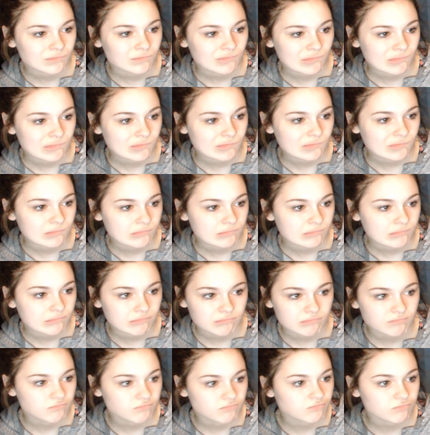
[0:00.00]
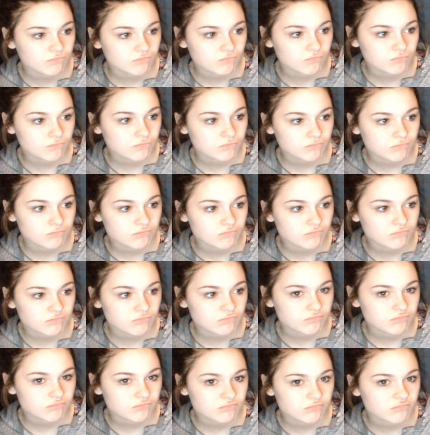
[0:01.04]

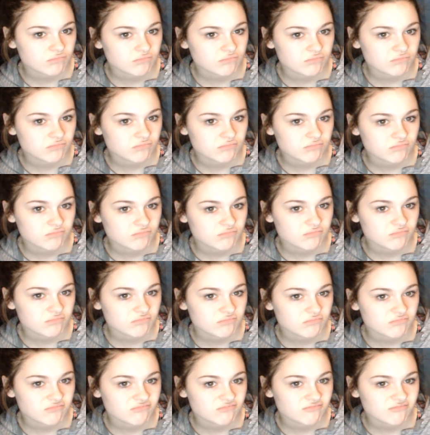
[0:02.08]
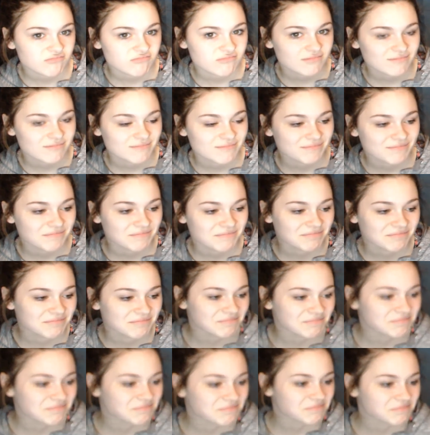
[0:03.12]

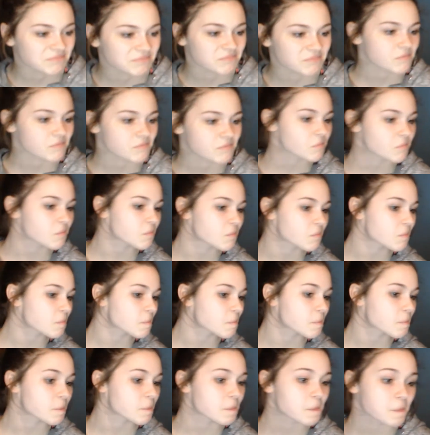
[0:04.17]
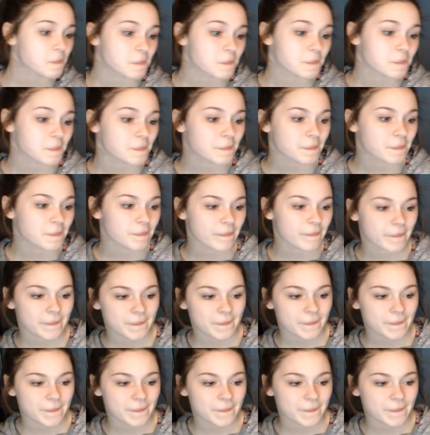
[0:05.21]
(not speaking)